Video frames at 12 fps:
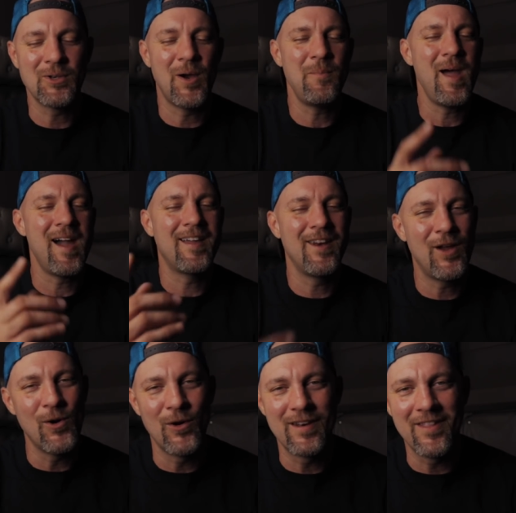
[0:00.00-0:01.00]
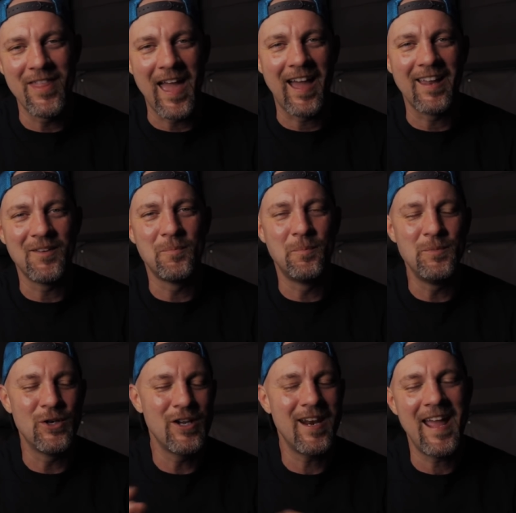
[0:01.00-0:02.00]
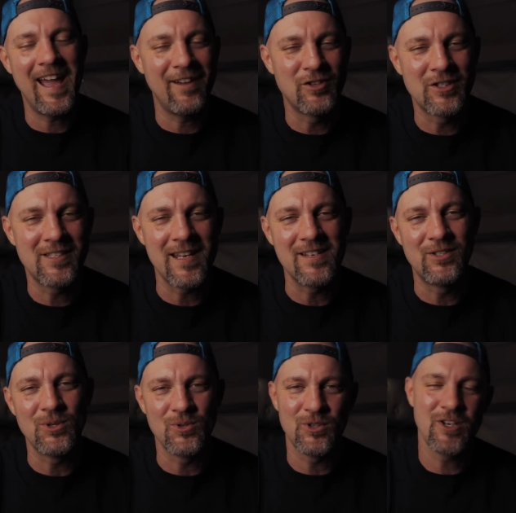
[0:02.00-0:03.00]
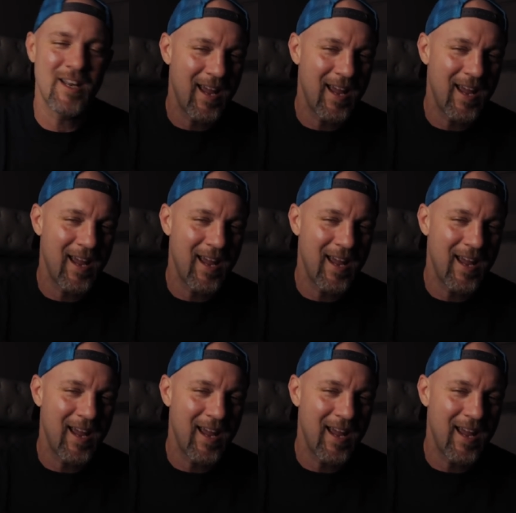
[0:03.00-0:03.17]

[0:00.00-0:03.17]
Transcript: so I'm not going to go into that you're gonna have to stay tuned.